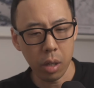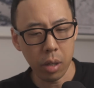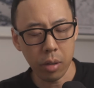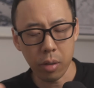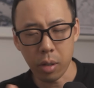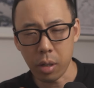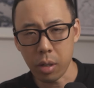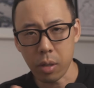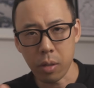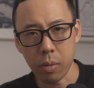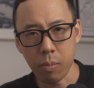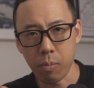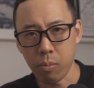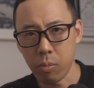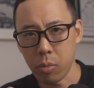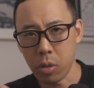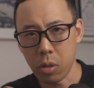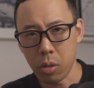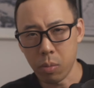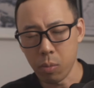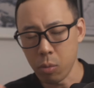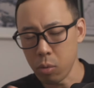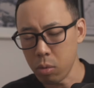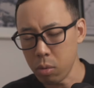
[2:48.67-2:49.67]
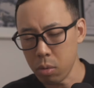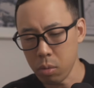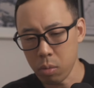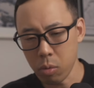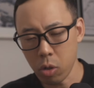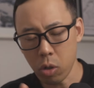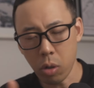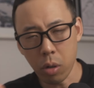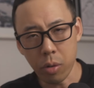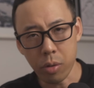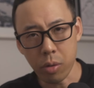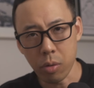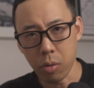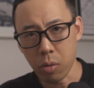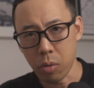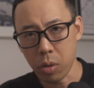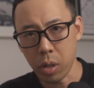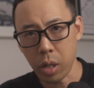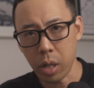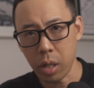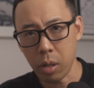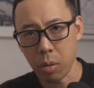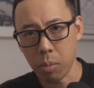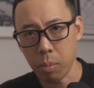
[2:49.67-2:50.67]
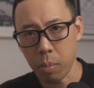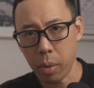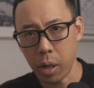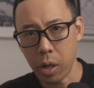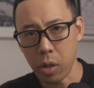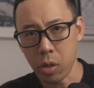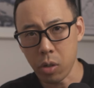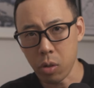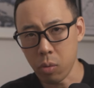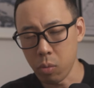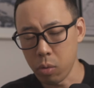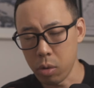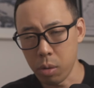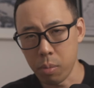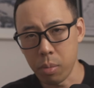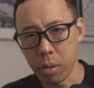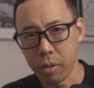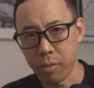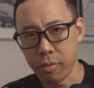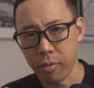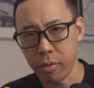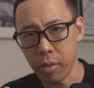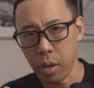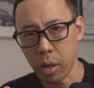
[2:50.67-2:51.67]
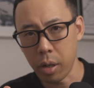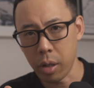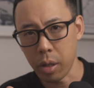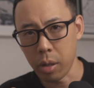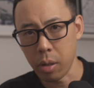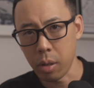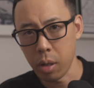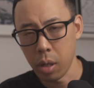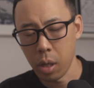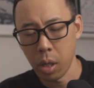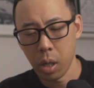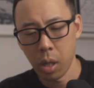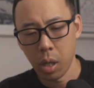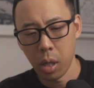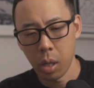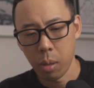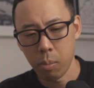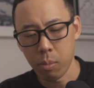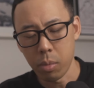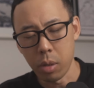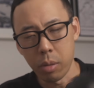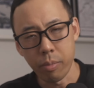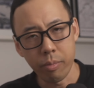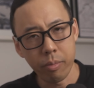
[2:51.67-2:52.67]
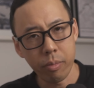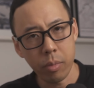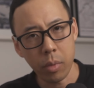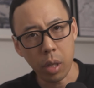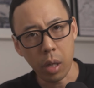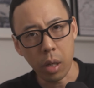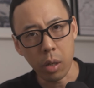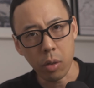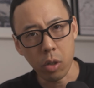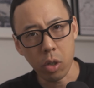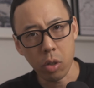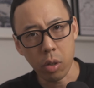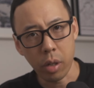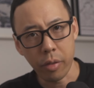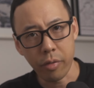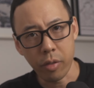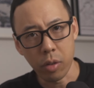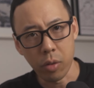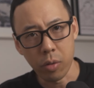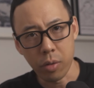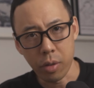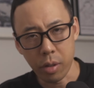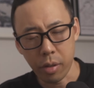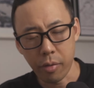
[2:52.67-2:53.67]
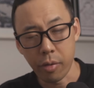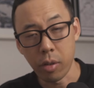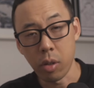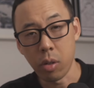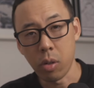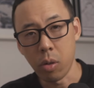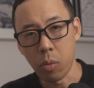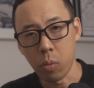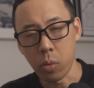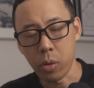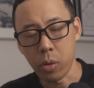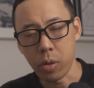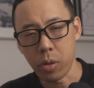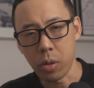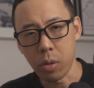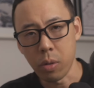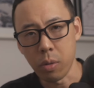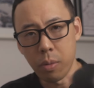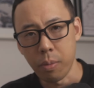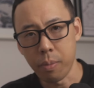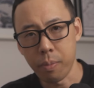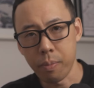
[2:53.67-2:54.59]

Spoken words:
I think a small cotton or nylon pouch would have been fine. But yeah, you don't have to use this if you don't want to.